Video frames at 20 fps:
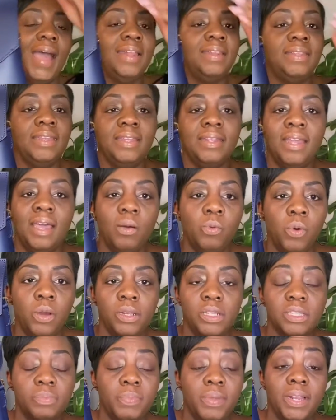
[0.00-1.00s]
I did not
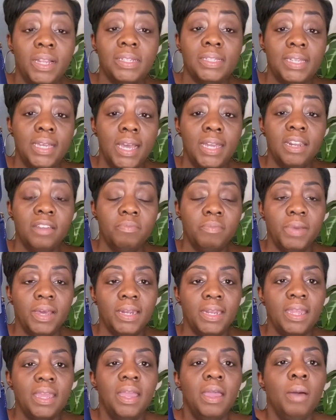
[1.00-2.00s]
want to spend a ton of
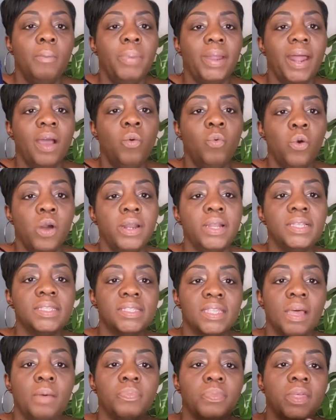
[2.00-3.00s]
money, but I wanted
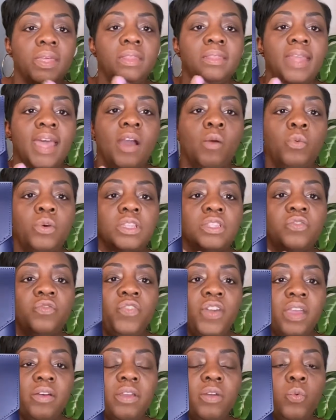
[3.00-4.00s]
something that was
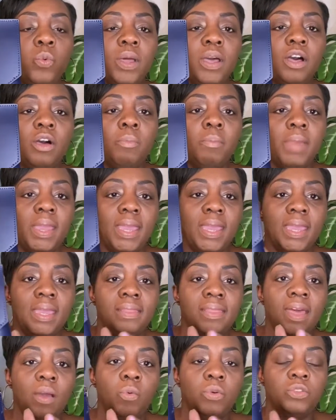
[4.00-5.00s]
very well
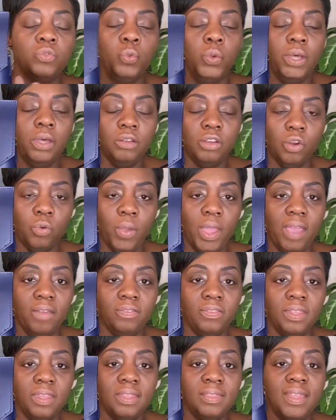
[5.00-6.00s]
made, that was well
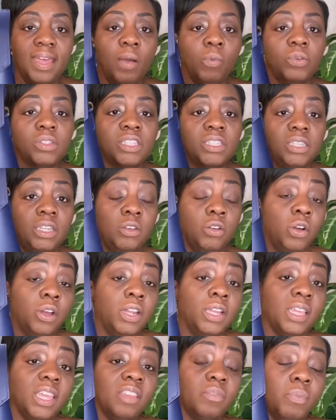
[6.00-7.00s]
crafted, that was still going
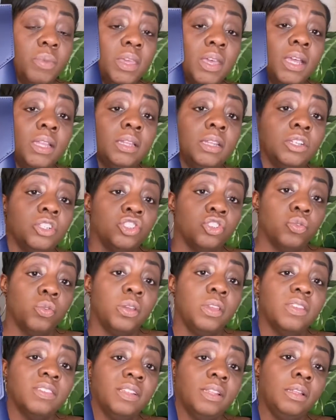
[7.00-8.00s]
to give me a
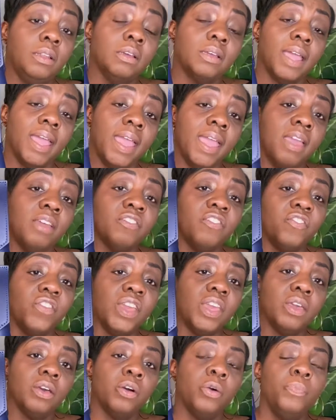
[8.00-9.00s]
luxurious look and
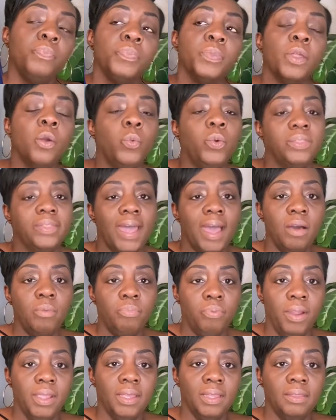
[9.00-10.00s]
feel
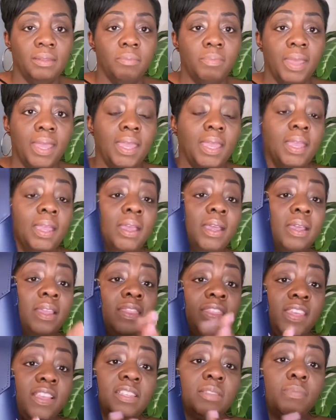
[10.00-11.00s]
without breaking the bank.
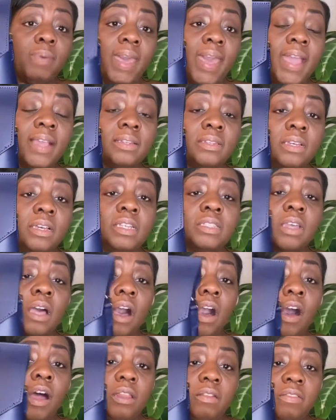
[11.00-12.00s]
This bag does
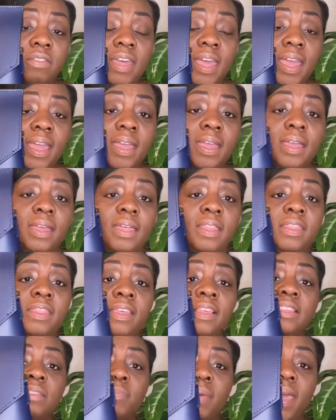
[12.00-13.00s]
all of that.
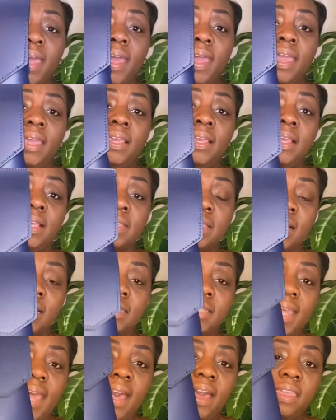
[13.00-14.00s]
This bag is
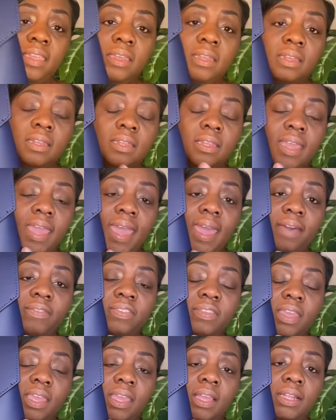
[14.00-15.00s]
Italian
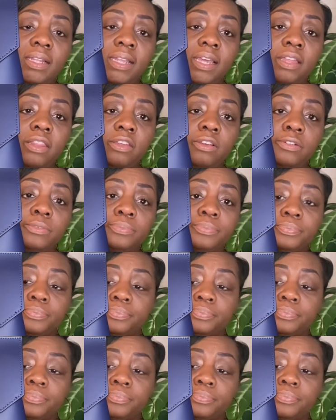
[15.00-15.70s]
calfskin leather.